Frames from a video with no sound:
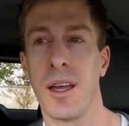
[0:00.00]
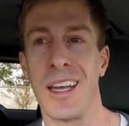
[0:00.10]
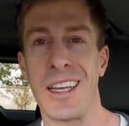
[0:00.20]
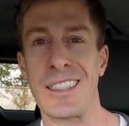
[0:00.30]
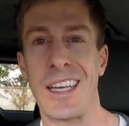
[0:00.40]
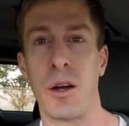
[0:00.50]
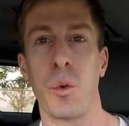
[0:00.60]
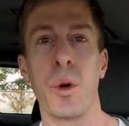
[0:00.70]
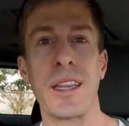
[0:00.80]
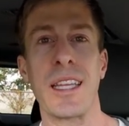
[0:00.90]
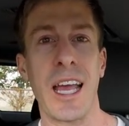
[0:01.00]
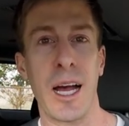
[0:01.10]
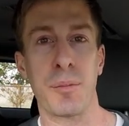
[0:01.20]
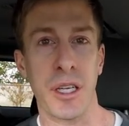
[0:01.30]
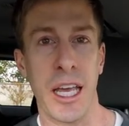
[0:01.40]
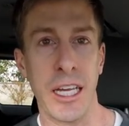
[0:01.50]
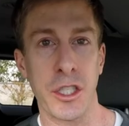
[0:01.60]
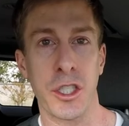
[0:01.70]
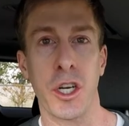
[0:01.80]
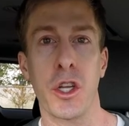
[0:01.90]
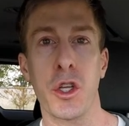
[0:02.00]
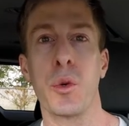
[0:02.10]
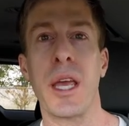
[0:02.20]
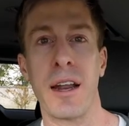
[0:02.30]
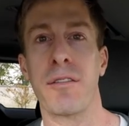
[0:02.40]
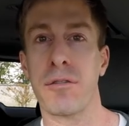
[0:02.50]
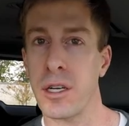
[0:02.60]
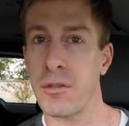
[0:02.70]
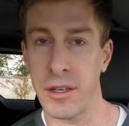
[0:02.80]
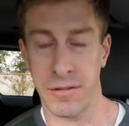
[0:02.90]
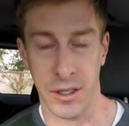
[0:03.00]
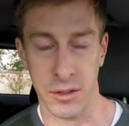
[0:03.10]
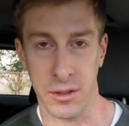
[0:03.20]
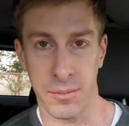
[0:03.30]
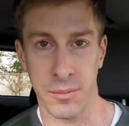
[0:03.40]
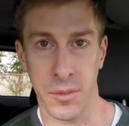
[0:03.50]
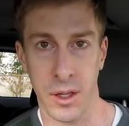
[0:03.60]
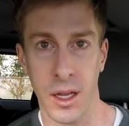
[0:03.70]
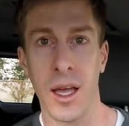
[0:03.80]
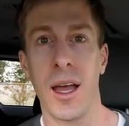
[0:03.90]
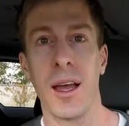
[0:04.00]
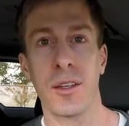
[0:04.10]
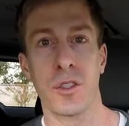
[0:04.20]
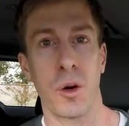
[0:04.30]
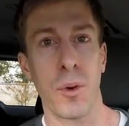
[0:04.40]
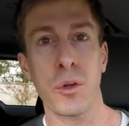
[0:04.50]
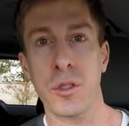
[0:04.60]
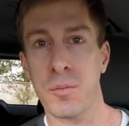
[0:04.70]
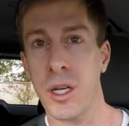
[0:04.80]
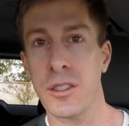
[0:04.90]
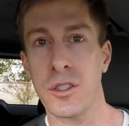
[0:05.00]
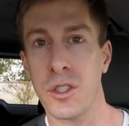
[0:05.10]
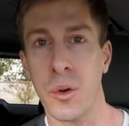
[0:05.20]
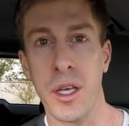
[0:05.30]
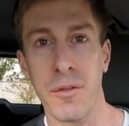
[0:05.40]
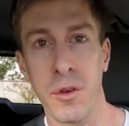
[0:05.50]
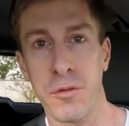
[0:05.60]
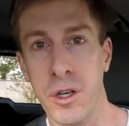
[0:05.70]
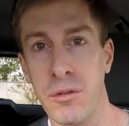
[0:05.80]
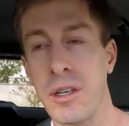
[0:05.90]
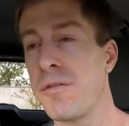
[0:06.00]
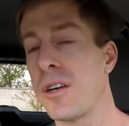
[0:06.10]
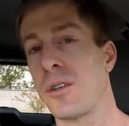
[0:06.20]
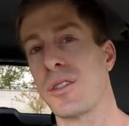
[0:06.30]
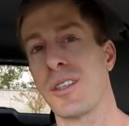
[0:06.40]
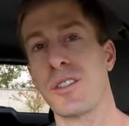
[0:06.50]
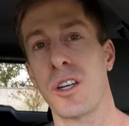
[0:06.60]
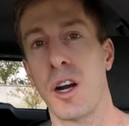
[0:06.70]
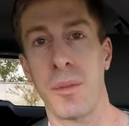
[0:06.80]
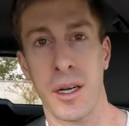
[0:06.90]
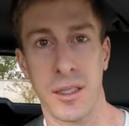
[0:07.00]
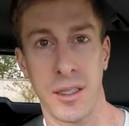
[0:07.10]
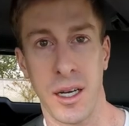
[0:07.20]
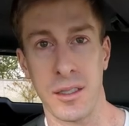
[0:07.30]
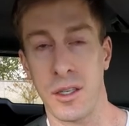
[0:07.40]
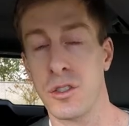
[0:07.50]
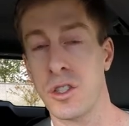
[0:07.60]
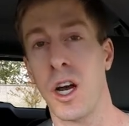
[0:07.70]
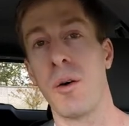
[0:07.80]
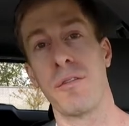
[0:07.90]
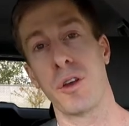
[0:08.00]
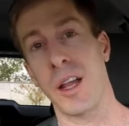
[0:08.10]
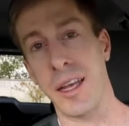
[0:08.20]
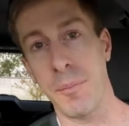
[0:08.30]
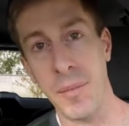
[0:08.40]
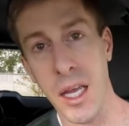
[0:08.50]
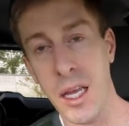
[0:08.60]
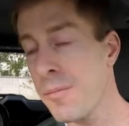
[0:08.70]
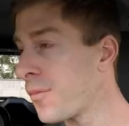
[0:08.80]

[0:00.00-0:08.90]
is that with the application, you get free refills. So most places don't give you free refills, Starbucks does. So if you're like me,